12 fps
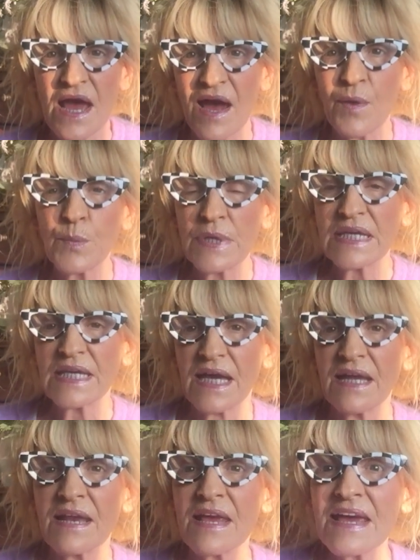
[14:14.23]
and we
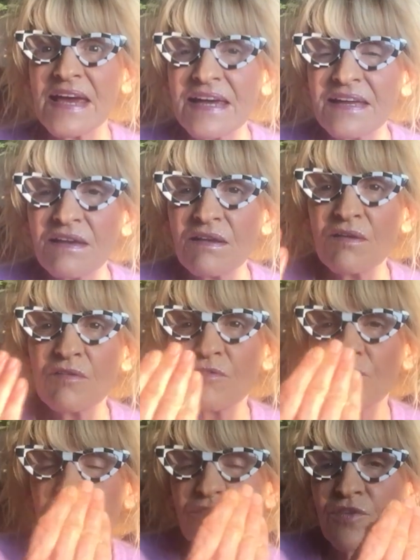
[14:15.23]
can
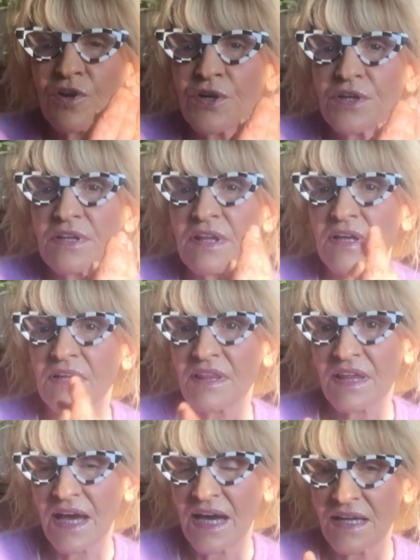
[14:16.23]
invert
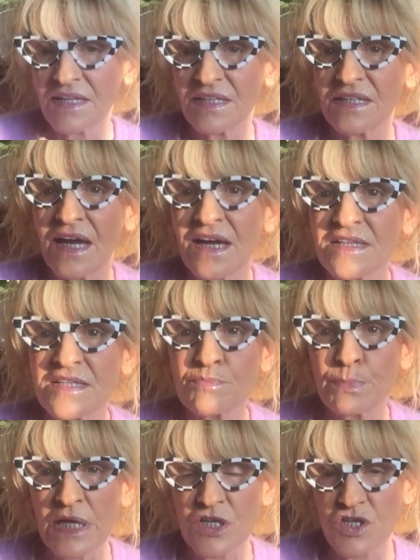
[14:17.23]
that. I
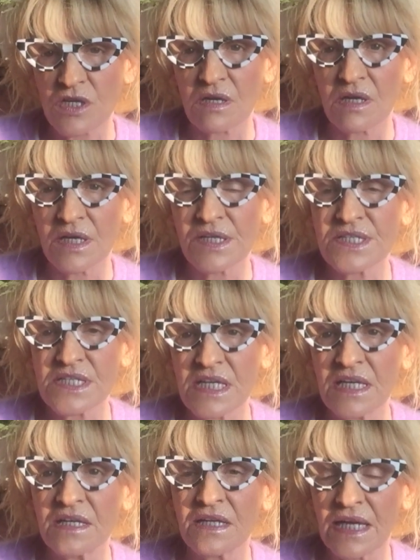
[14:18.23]
specialize
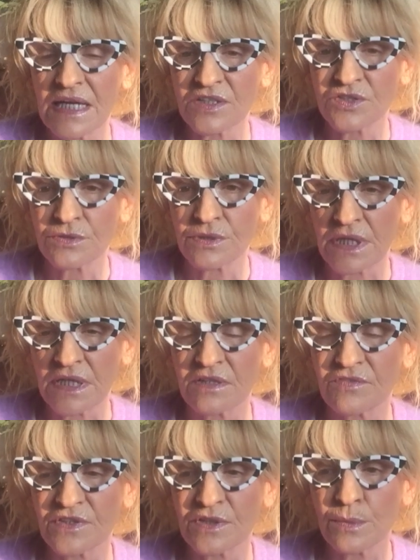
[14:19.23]
in that through
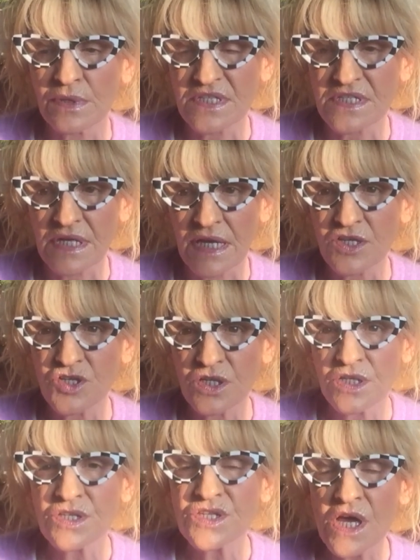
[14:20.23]
individual
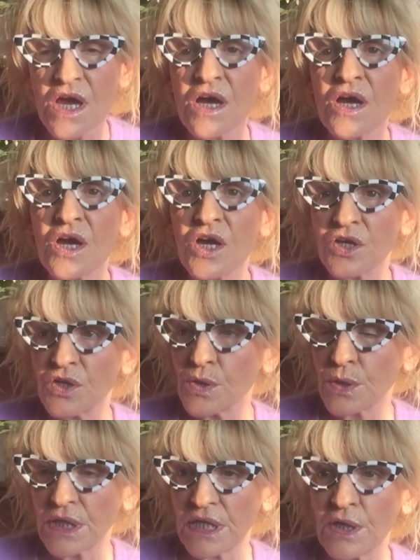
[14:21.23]
sessions.
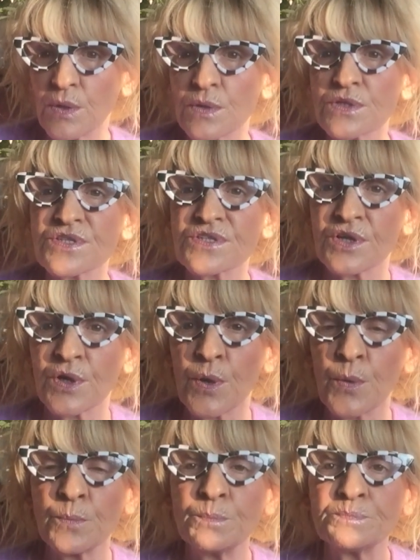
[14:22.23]
You can
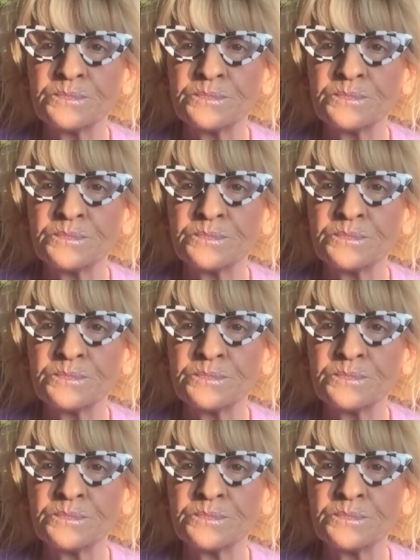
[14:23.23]
also